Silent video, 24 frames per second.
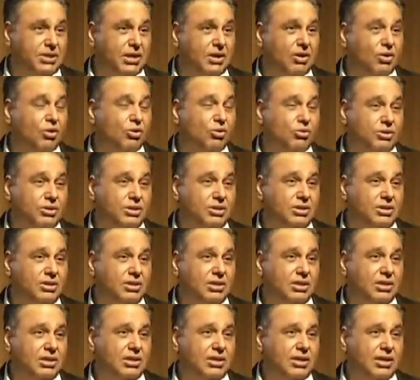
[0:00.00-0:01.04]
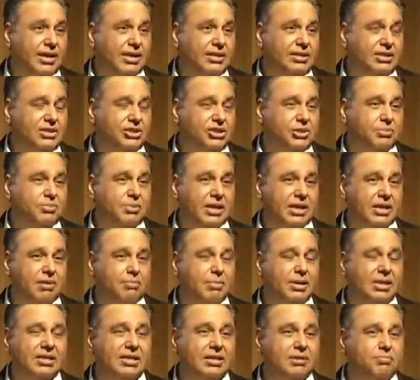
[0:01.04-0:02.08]
they owned, and they shipped like 1
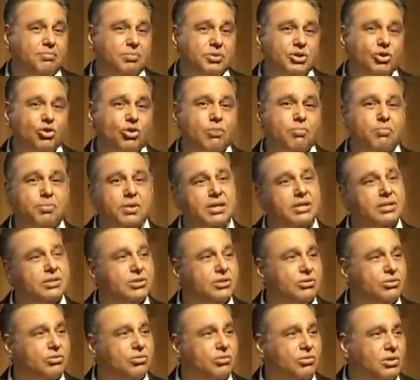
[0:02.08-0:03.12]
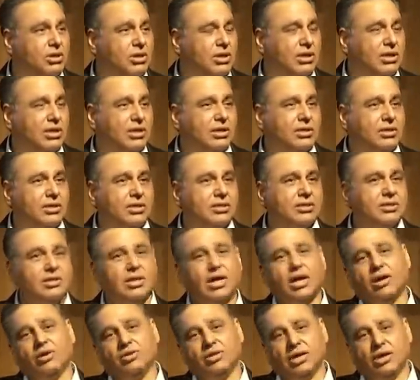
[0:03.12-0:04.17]
million Europeans to, this is
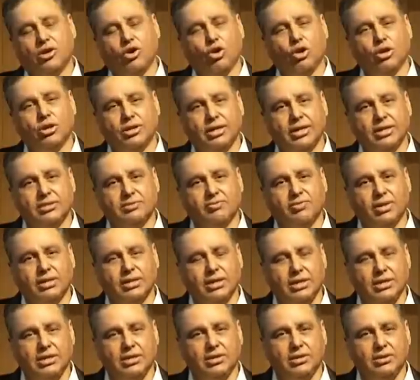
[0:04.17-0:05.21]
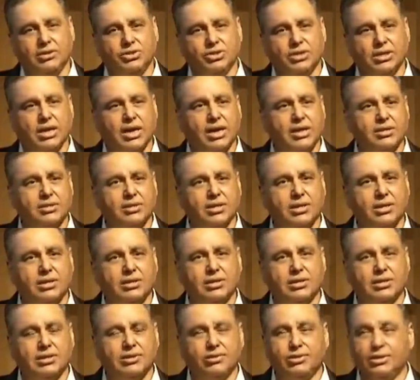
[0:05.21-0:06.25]
how they colonized finally Jakarta
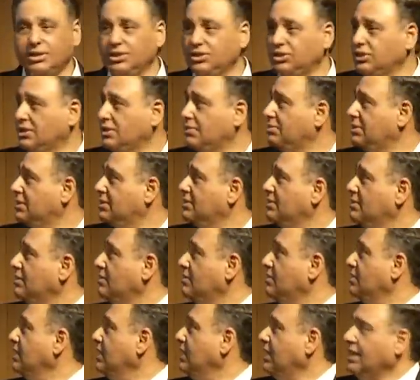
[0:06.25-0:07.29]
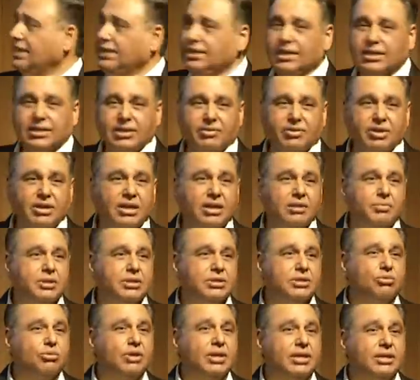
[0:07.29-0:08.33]
and Indonesia. But India, they were a little
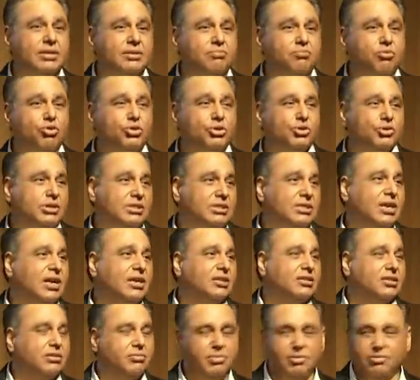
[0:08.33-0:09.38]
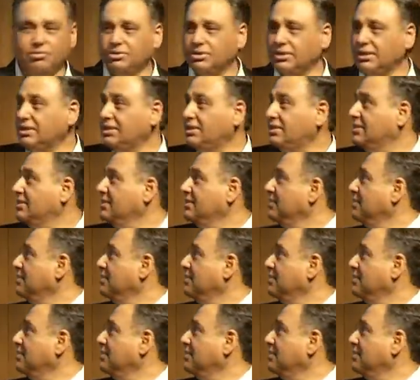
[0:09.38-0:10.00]
bit too late. Portuguese got there before they did.